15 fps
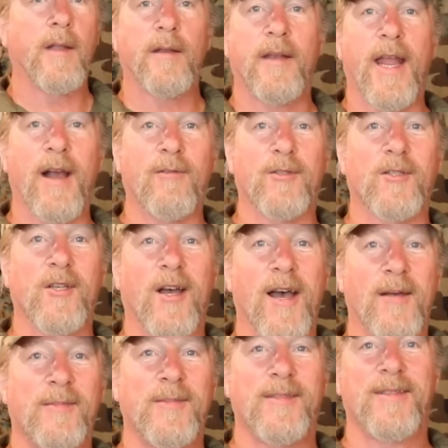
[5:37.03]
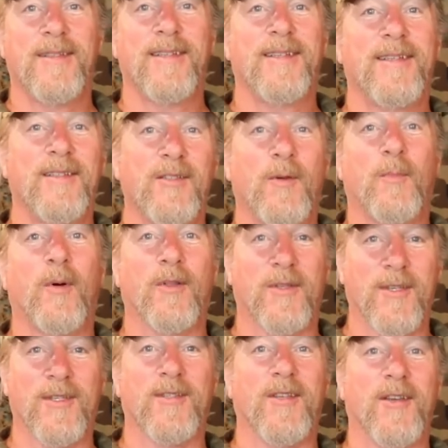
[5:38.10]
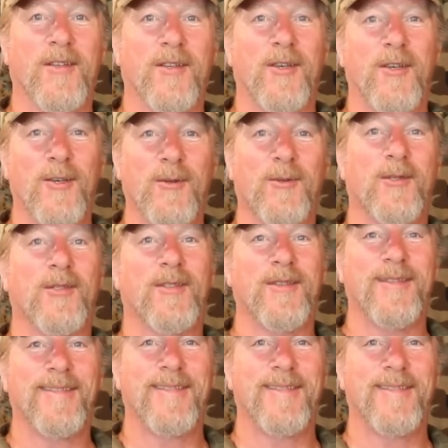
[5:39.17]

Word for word: now it's time to put this thing to use.